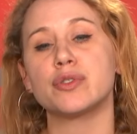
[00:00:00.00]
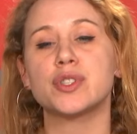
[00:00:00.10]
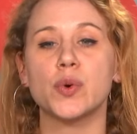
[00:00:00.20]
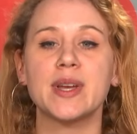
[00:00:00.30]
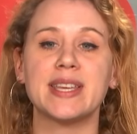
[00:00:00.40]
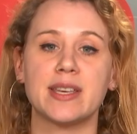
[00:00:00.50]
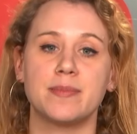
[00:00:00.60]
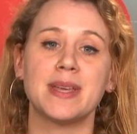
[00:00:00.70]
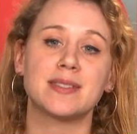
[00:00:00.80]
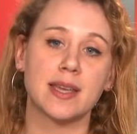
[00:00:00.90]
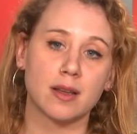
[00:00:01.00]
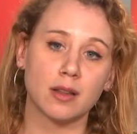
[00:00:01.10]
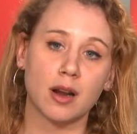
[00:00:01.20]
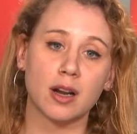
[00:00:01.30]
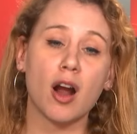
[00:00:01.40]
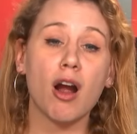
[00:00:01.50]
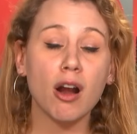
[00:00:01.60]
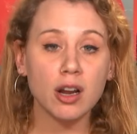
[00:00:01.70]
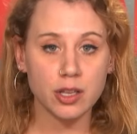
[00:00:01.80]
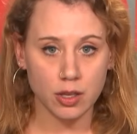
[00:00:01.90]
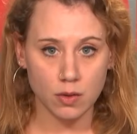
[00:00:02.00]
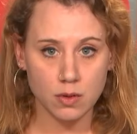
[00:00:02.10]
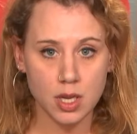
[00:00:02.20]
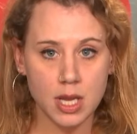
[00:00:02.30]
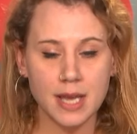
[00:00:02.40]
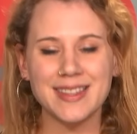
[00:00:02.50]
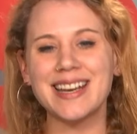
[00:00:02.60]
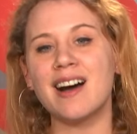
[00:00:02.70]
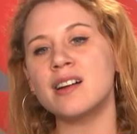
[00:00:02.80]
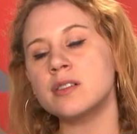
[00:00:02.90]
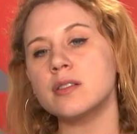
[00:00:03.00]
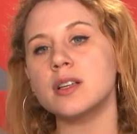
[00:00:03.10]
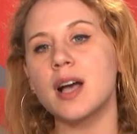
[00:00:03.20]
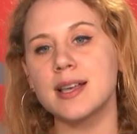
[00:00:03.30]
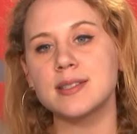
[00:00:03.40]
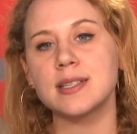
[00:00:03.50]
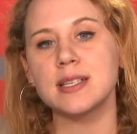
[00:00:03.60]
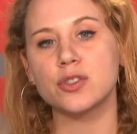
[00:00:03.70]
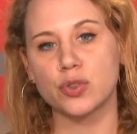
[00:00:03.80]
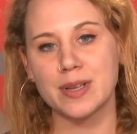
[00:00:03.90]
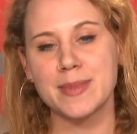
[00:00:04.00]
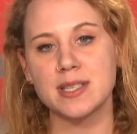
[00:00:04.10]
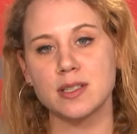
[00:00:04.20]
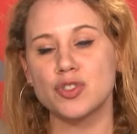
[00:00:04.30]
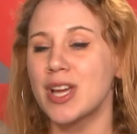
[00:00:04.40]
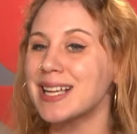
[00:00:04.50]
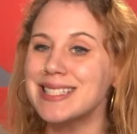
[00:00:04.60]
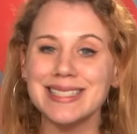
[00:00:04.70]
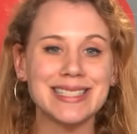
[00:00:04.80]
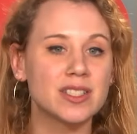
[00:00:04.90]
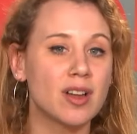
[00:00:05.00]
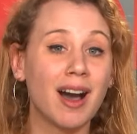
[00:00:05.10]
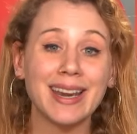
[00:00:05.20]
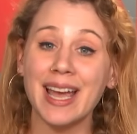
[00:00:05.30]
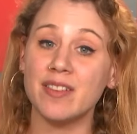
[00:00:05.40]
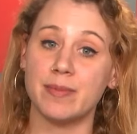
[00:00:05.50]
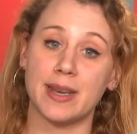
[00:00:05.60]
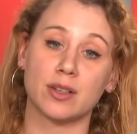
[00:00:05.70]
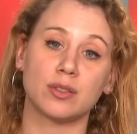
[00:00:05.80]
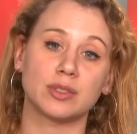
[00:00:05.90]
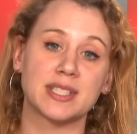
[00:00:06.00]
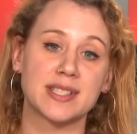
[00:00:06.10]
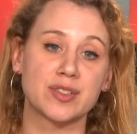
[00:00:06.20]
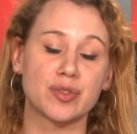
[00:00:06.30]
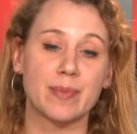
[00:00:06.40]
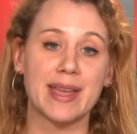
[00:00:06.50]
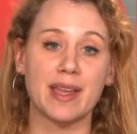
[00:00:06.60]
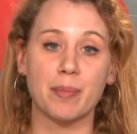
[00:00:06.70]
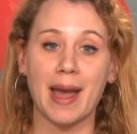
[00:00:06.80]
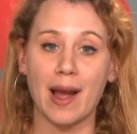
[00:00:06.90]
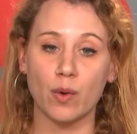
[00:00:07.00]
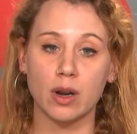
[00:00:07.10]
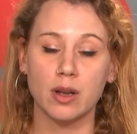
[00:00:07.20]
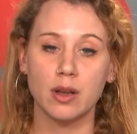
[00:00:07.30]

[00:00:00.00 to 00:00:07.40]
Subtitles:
Zoe Kim Zegelar argued that under the custody agreement, Jackson did not have medical decision-making power,